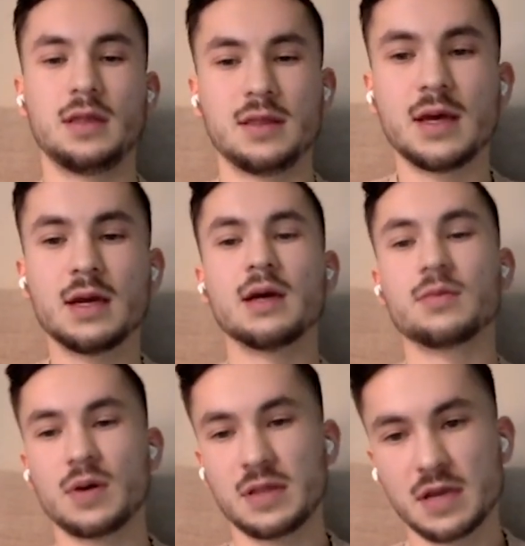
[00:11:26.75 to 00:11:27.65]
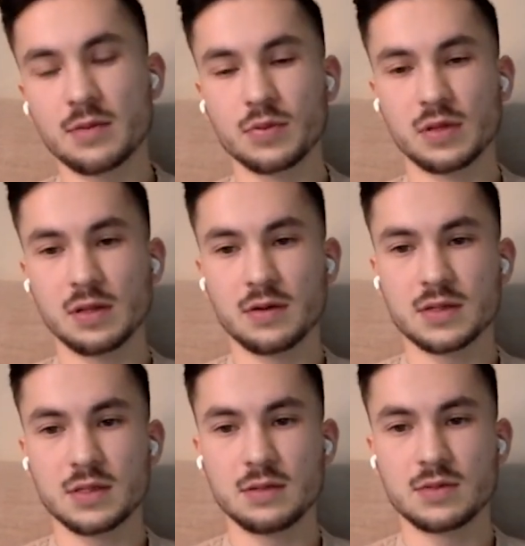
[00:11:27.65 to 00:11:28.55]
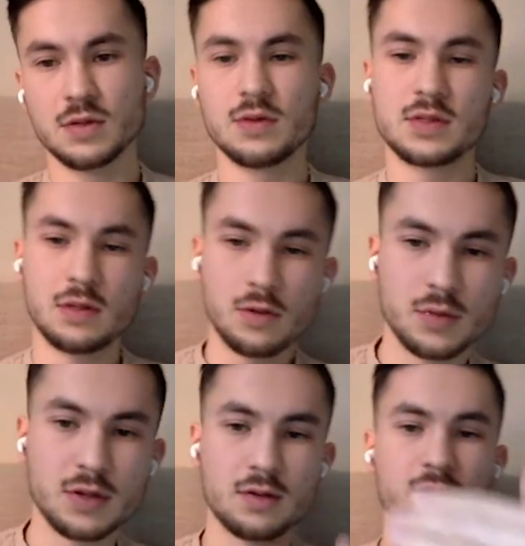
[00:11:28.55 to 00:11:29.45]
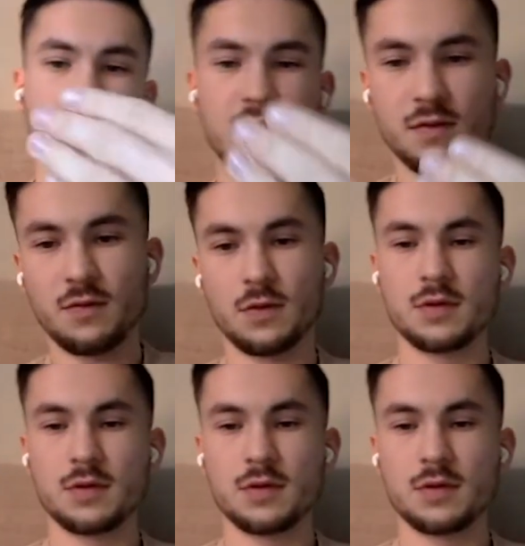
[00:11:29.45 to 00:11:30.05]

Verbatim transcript: and then I and then I put the lyrics in. So it's a little bit of back and